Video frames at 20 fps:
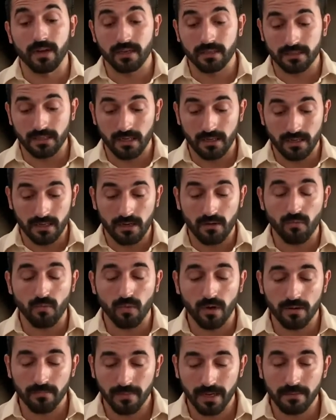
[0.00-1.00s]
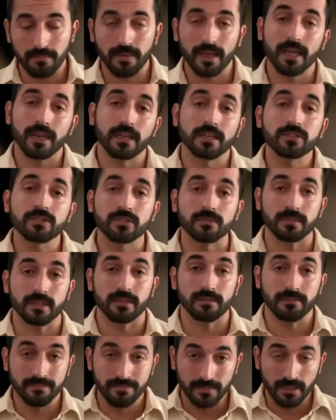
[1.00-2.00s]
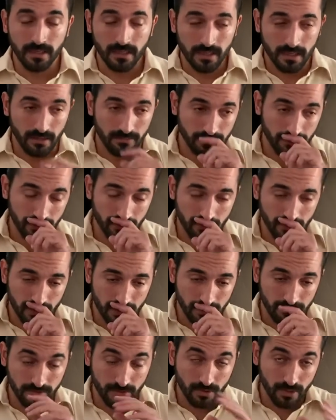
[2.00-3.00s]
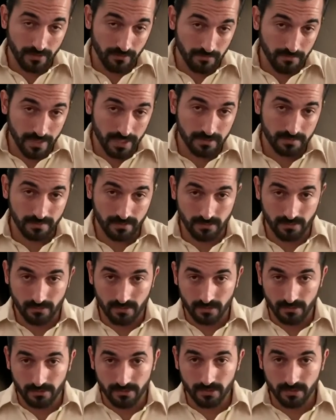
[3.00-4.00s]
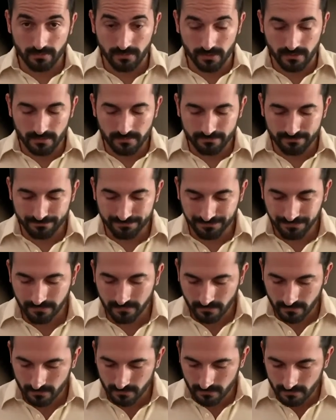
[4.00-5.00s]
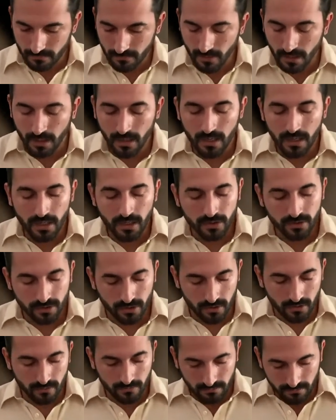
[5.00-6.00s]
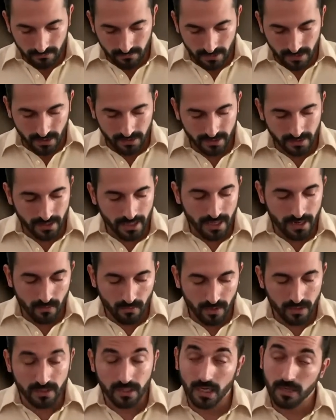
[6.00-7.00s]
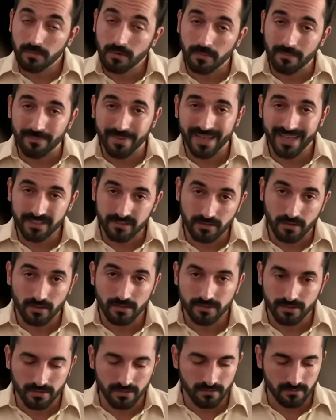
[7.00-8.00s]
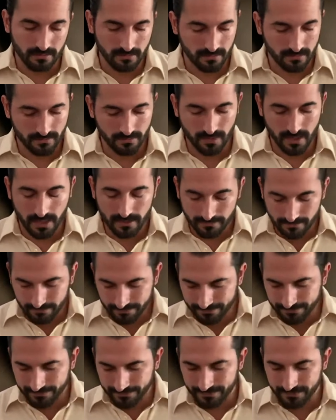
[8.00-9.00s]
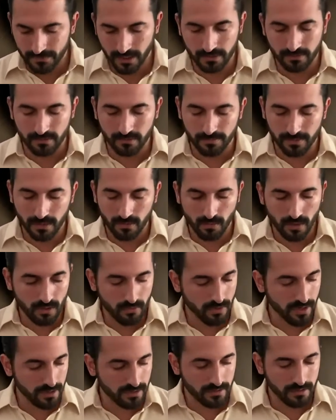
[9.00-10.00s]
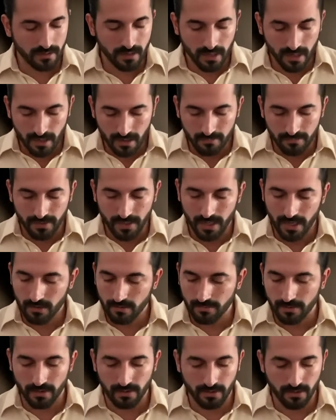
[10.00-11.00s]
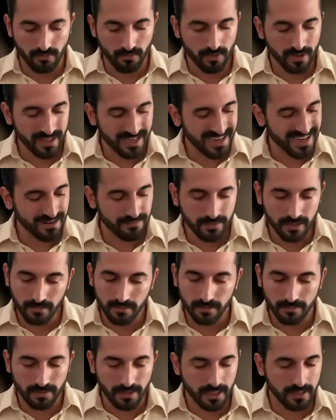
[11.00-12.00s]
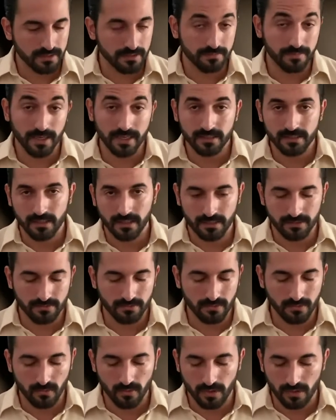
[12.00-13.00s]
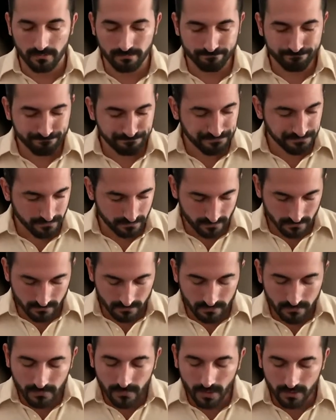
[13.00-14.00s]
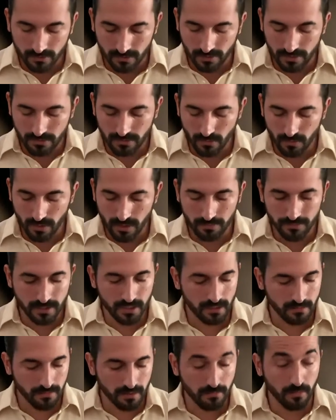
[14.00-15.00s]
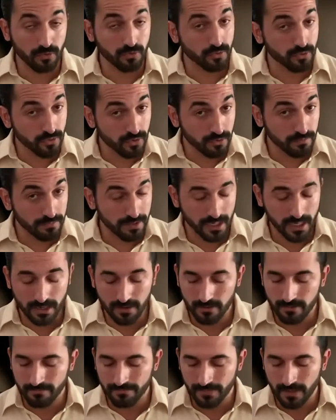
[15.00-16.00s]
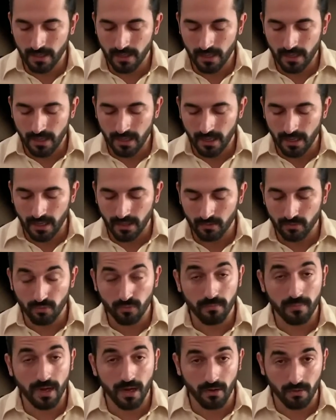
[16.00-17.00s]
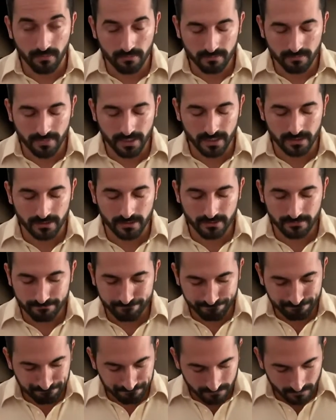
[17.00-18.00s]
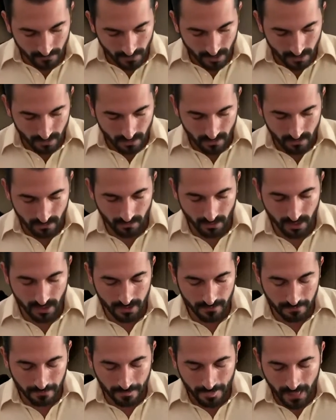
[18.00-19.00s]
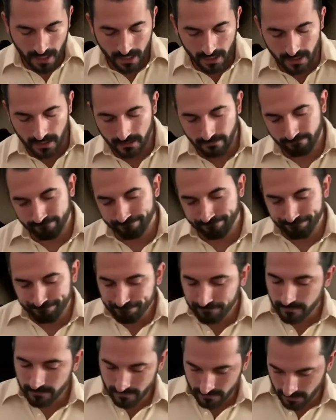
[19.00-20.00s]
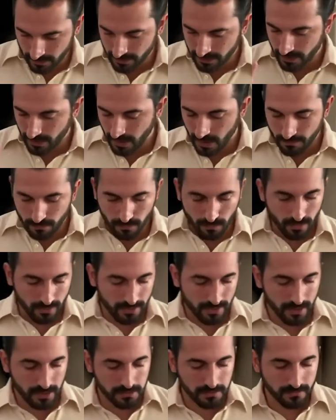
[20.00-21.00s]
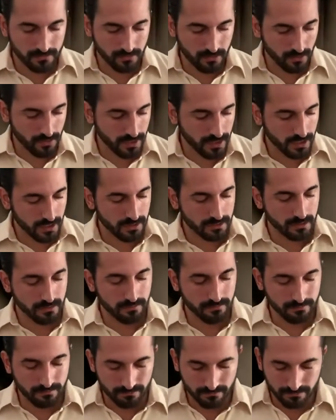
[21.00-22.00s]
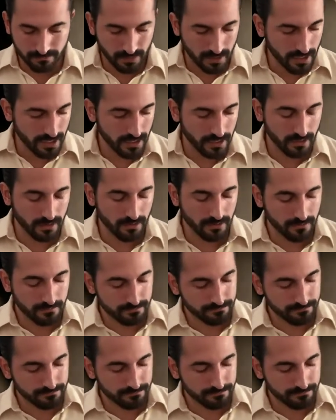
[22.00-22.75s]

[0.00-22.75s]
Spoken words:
It's kind of like a one-man band instrument if you don't have a bass player or other instruments. So because of that, I want to talk about bass also, right? Because to be a well-rounded piano player, you really got to be able to play these bass lines really well. So that's what we're going to be talking about: montuno, piano, and tumbao, bass. Okay? Just a couple more things before we get into playing here.